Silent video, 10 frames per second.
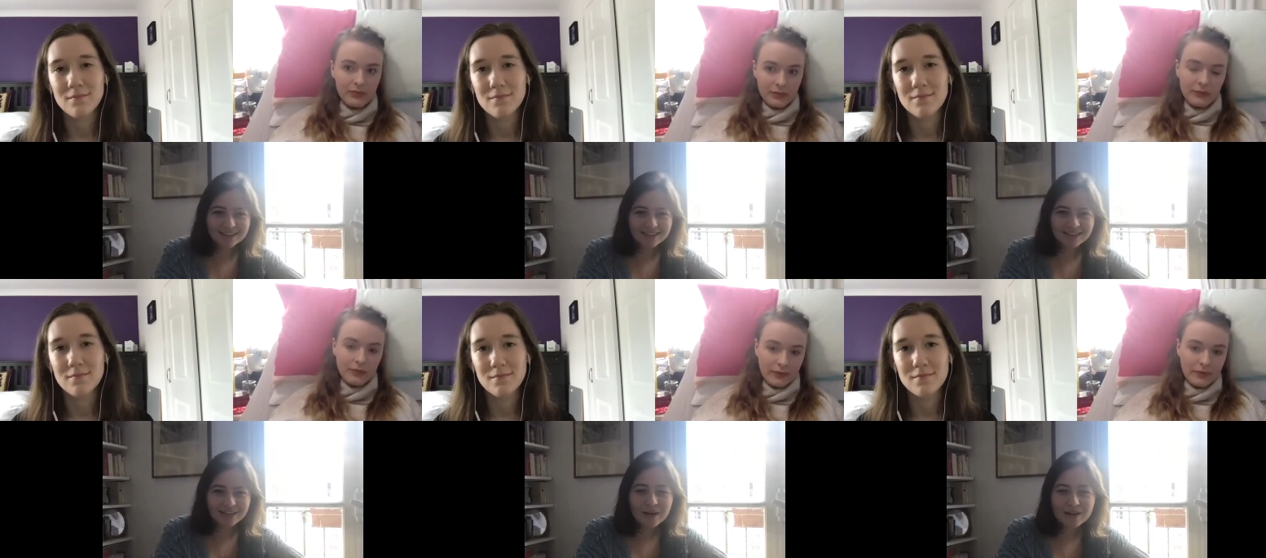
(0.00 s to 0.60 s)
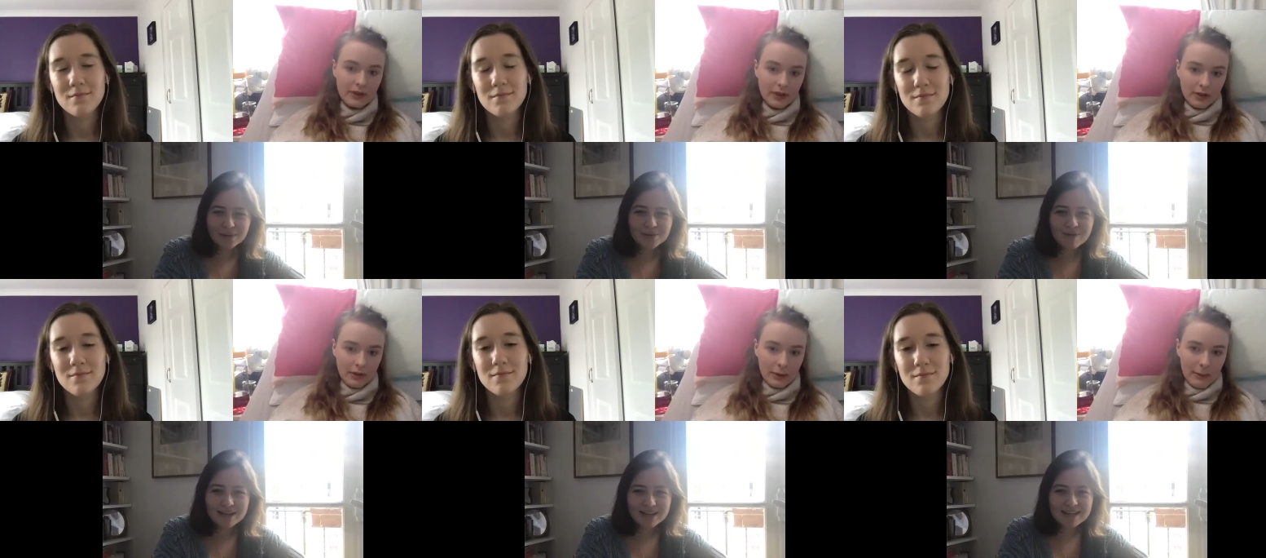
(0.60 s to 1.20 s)
Speaker 1: in a way it also
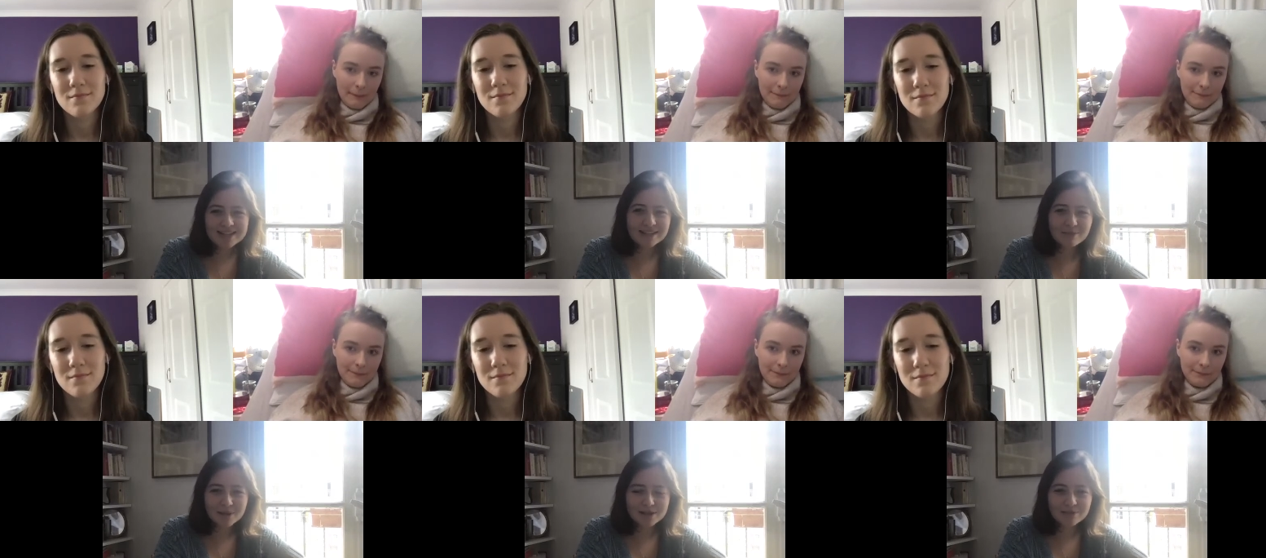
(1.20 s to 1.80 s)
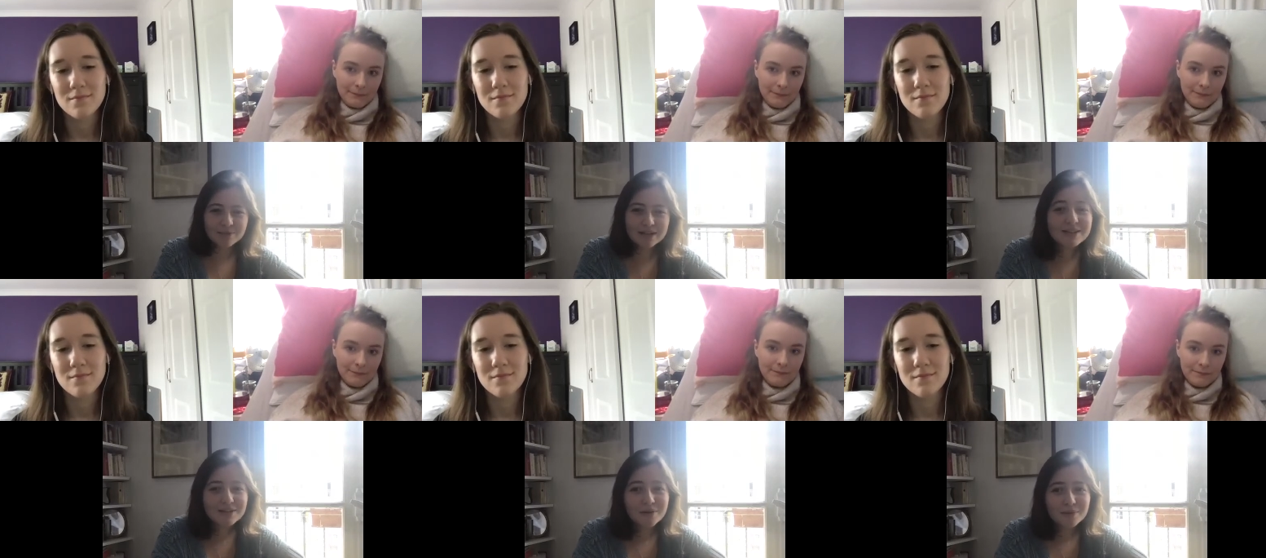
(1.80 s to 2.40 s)
made it easier because if we
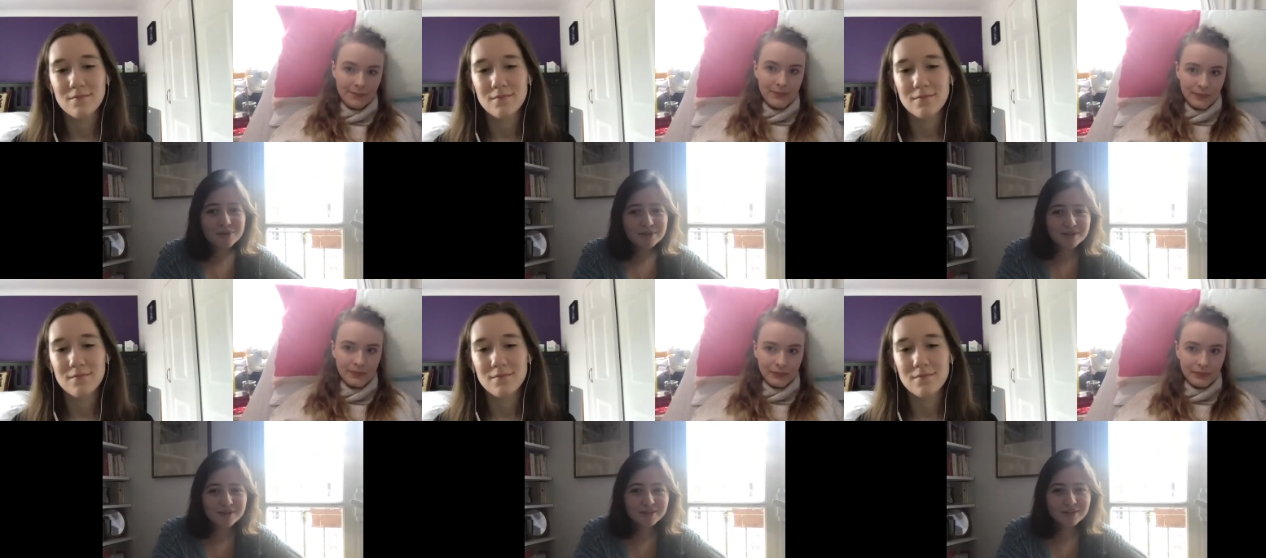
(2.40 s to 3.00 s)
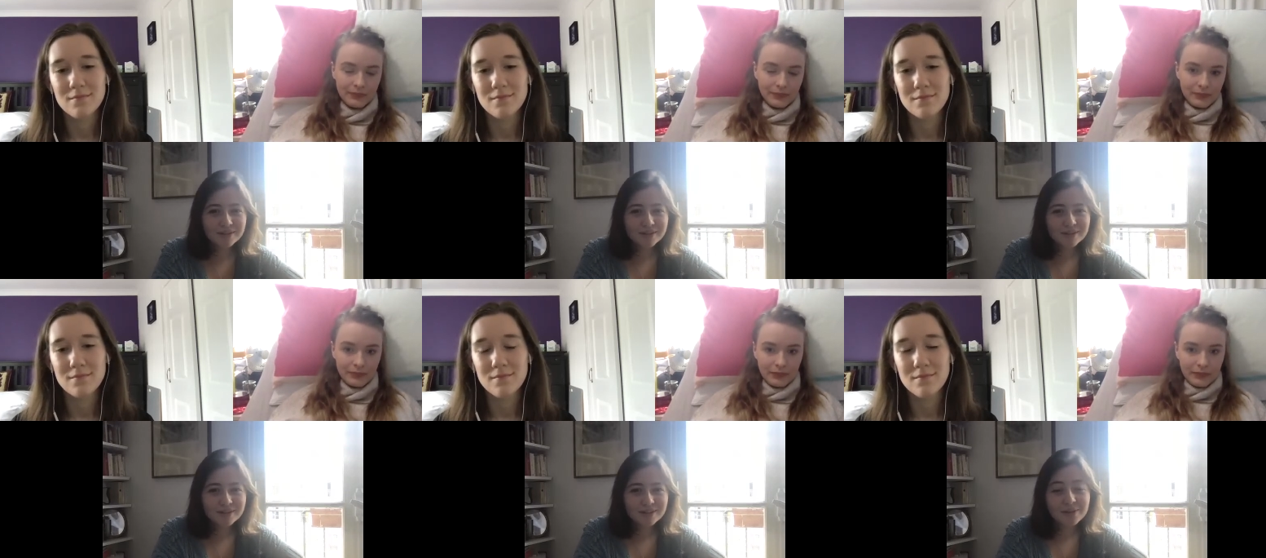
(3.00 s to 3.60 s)
didn't know what to do,
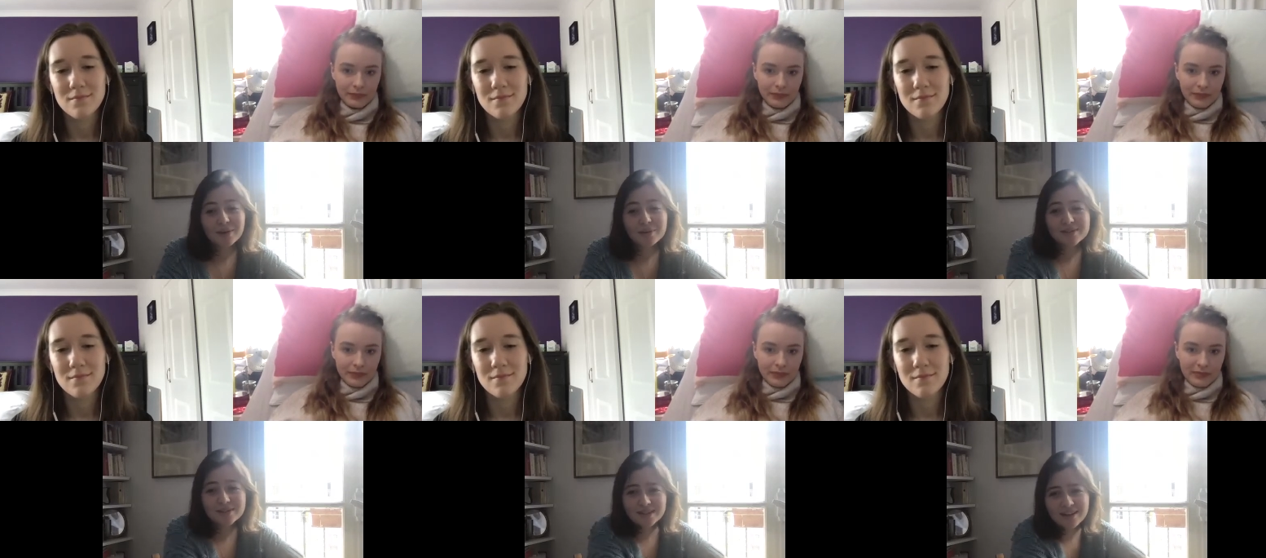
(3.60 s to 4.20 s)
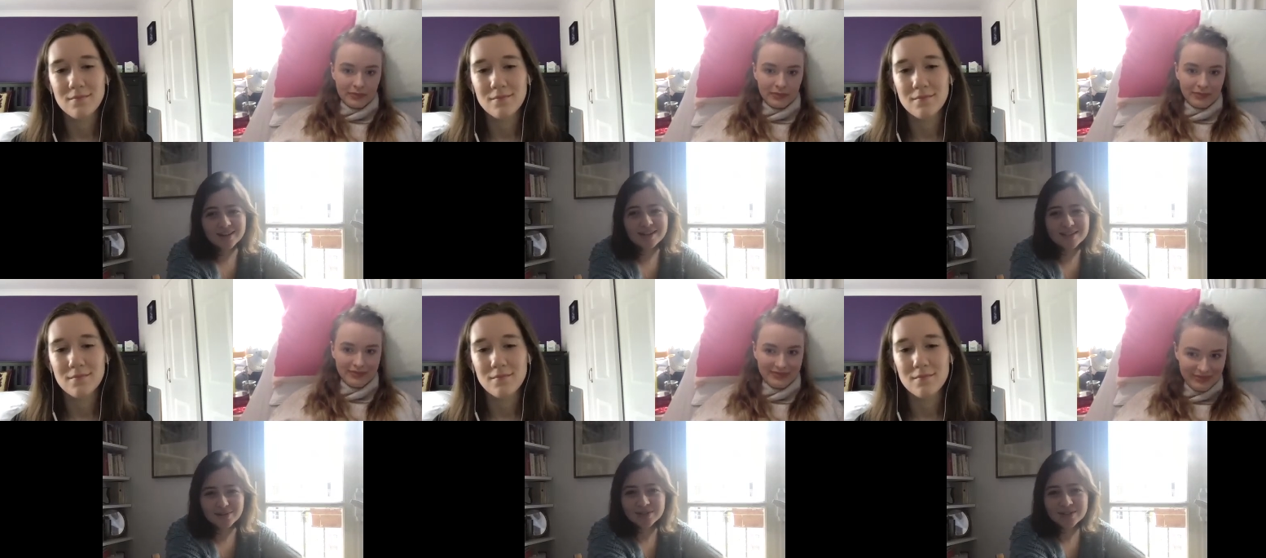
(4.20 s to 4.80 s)
you know, there was the
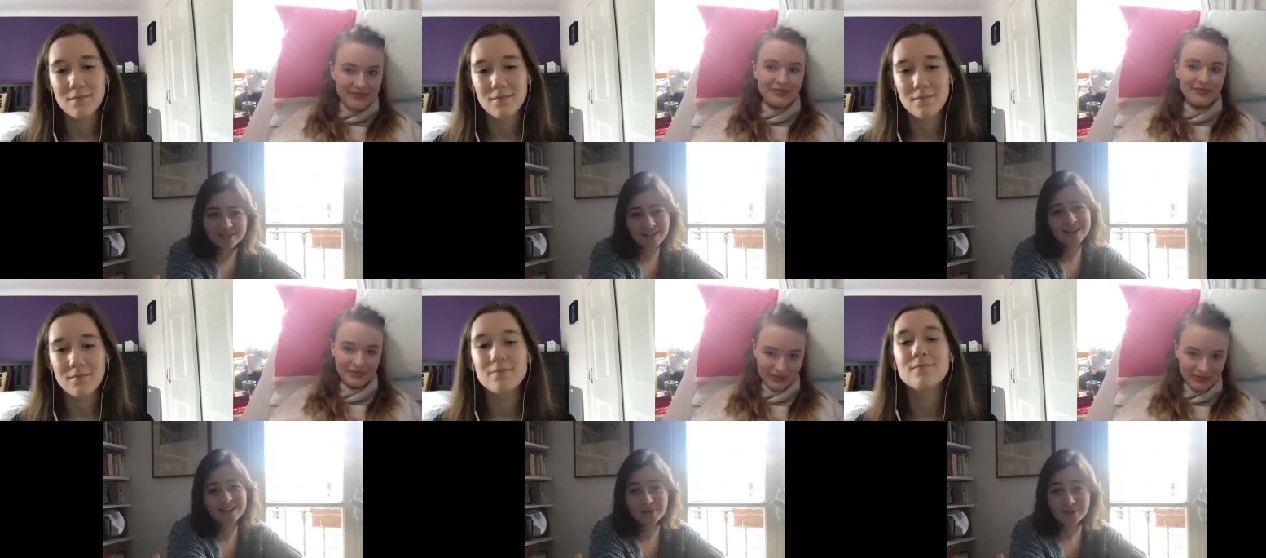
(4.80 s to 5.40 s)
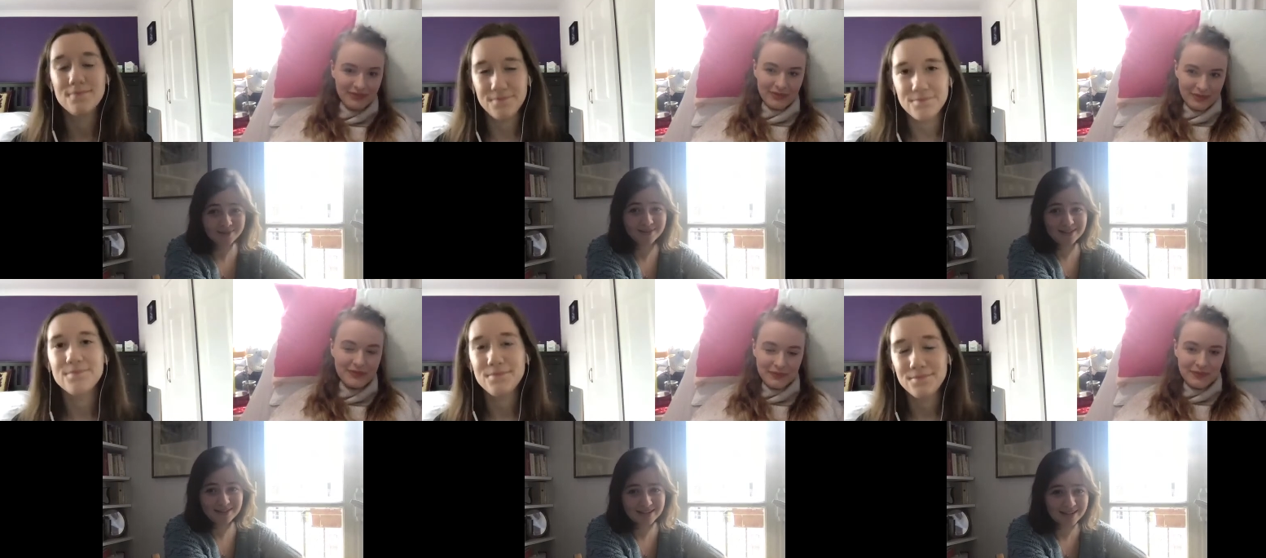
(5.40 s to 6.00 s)
nurse on site who
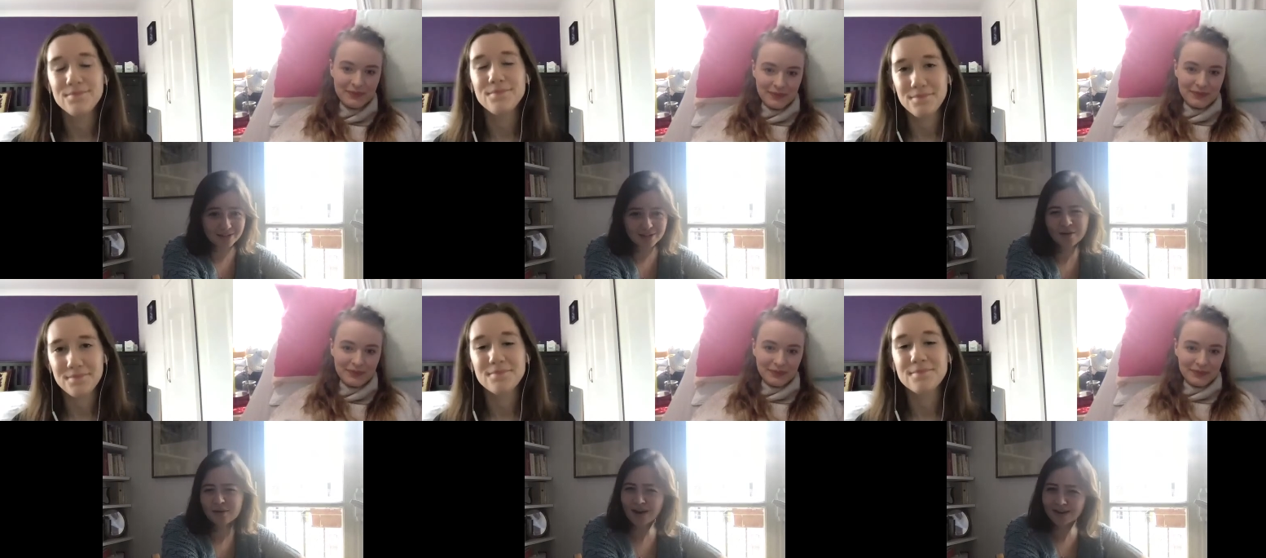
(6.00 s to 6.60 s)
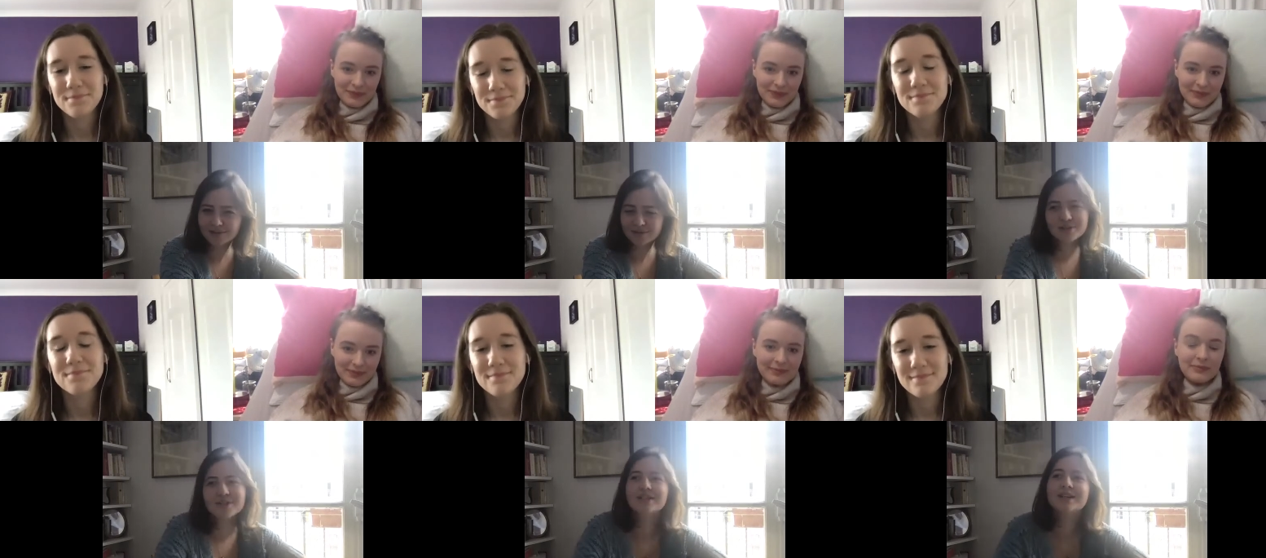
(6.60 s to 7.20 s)
did know kind of what
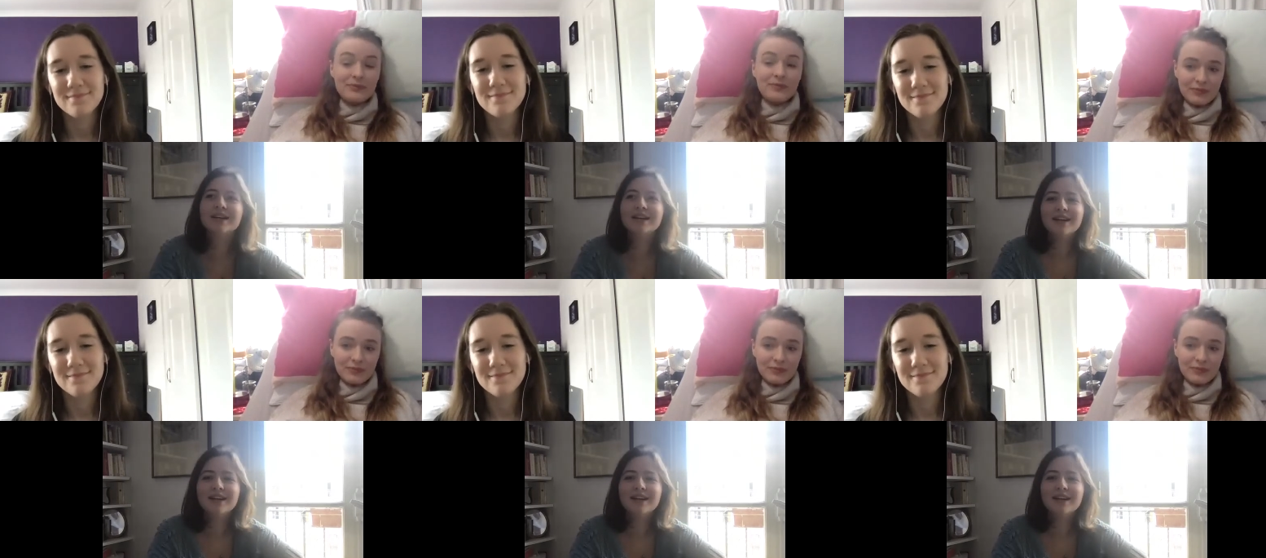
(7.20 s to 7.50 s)
to do.